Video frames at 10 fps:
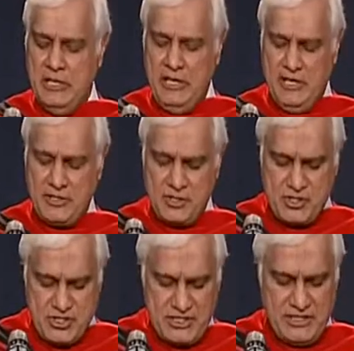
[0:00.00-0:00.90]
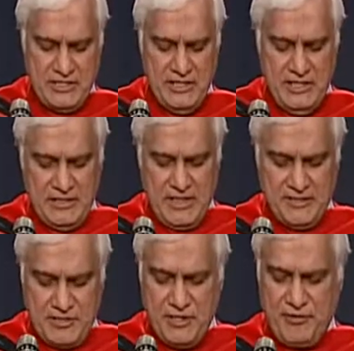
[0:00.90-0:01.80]
and to see that
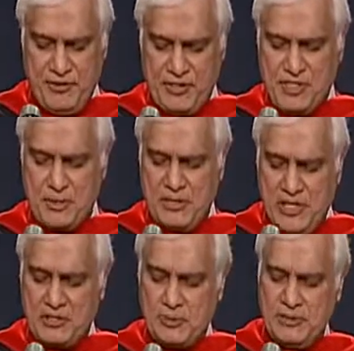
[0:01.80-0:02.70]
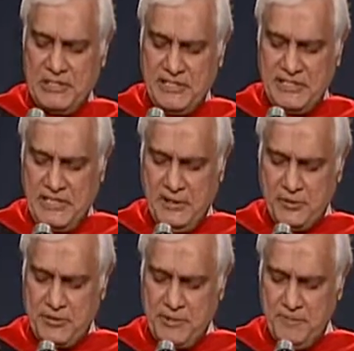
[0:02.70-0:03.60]
the difference will ultimately
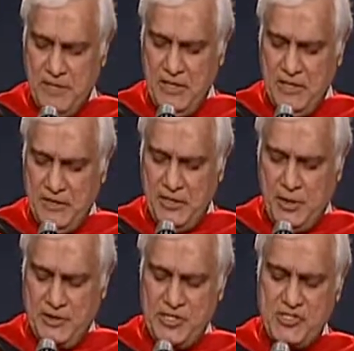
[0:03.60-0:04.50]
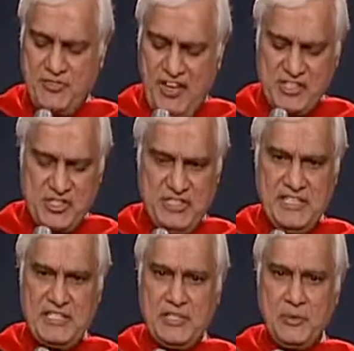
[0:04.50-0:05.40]
count. You know, it is
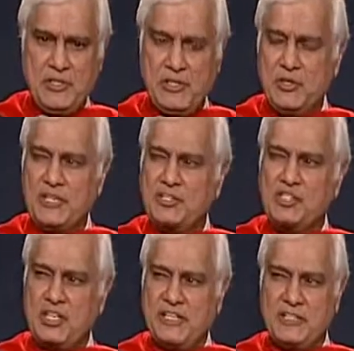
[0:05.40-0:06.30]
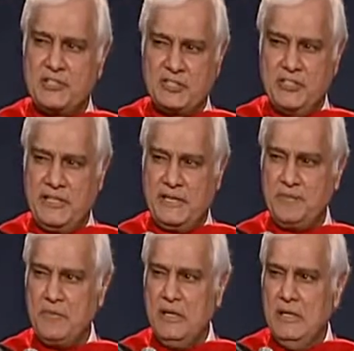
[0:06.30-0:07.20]
fascinating when you look at China today.
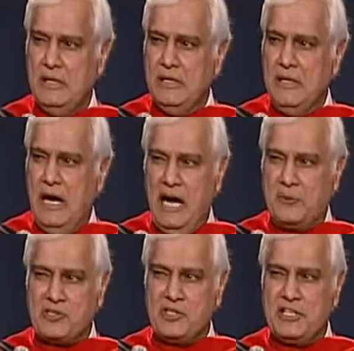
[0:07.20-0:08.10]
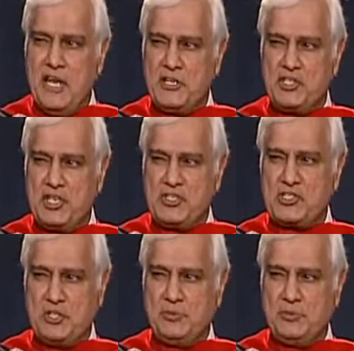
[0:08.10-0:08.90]
I was in Nanjing some